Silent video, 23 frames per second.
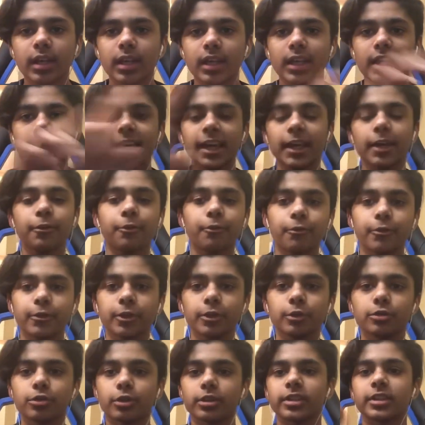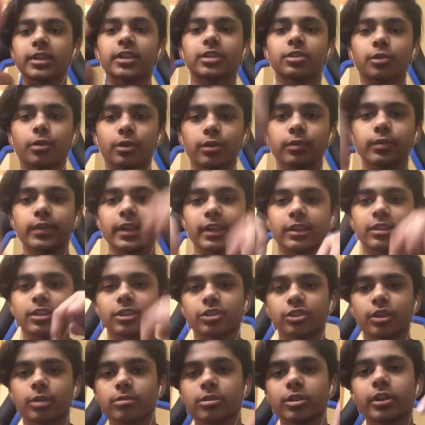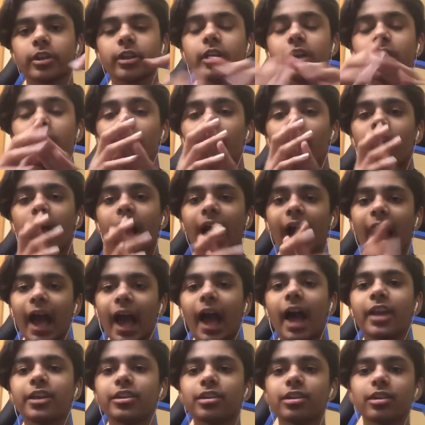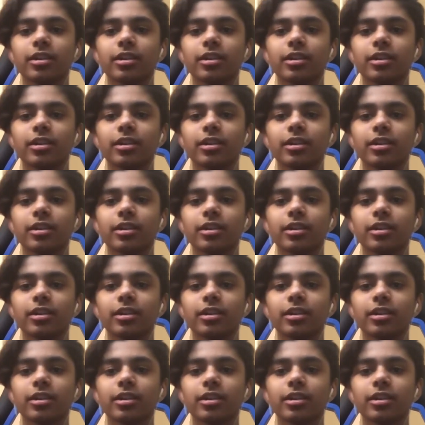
If you join the Discord link in the description and